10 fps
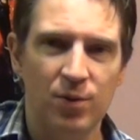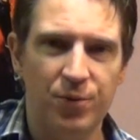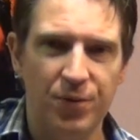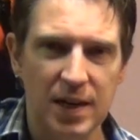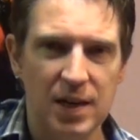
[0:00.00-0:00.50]

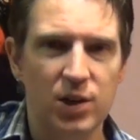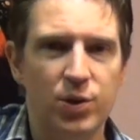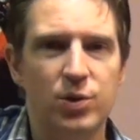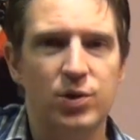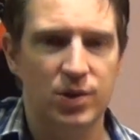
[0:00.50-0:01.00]
finger
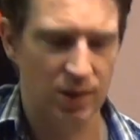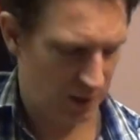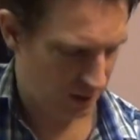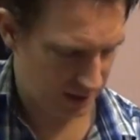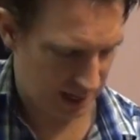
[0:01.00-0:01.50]
use,
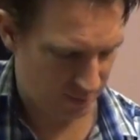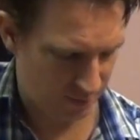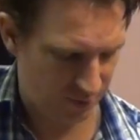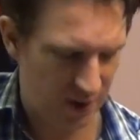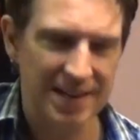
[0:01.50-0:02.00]
same
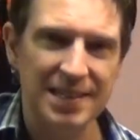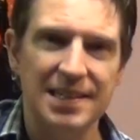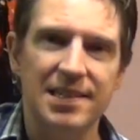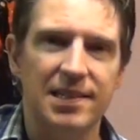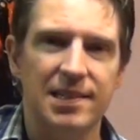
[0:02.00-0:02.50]
fret
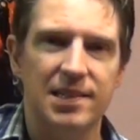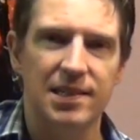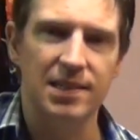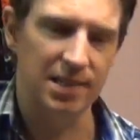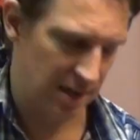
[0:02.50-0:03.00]

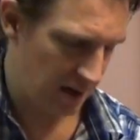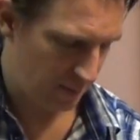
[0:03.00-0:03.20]
distances,